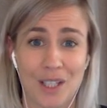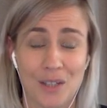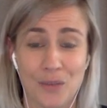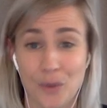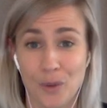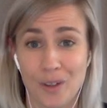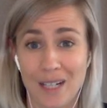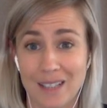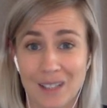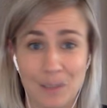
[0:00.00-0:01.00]
For
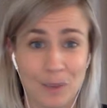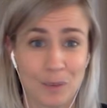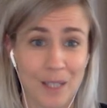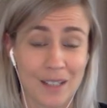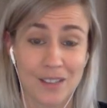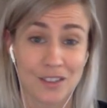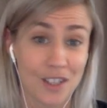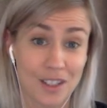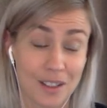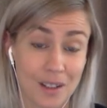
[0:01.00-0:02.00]
example, by
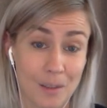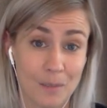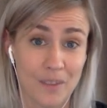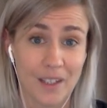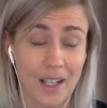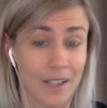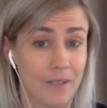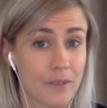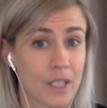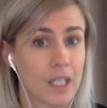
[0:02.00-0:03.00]
instructing them that
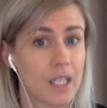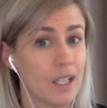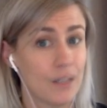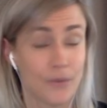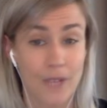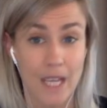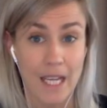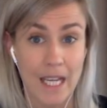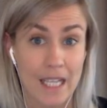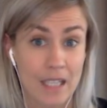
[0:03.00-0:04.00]
if
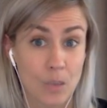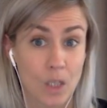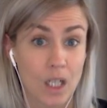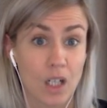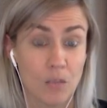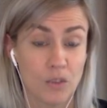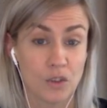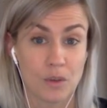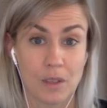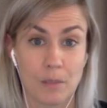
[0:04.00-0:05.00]
anyone comes
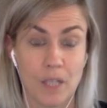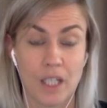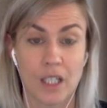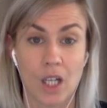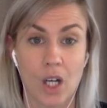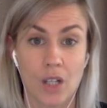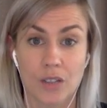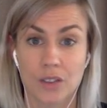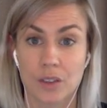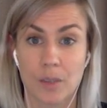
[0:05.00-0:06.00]
to them and
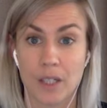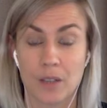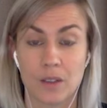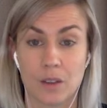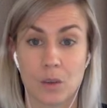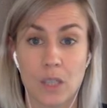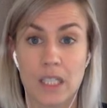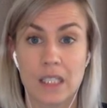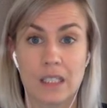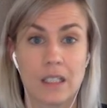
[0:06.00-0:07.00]
asks about the
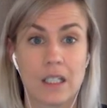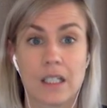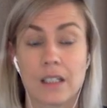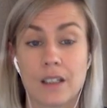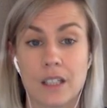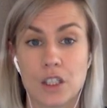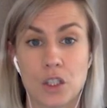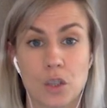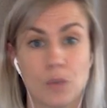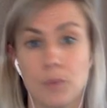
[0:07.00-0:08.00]
queen, they
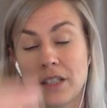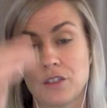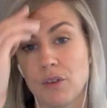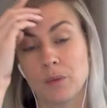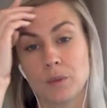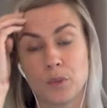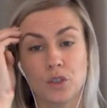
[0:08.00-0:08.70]
should beat around the bush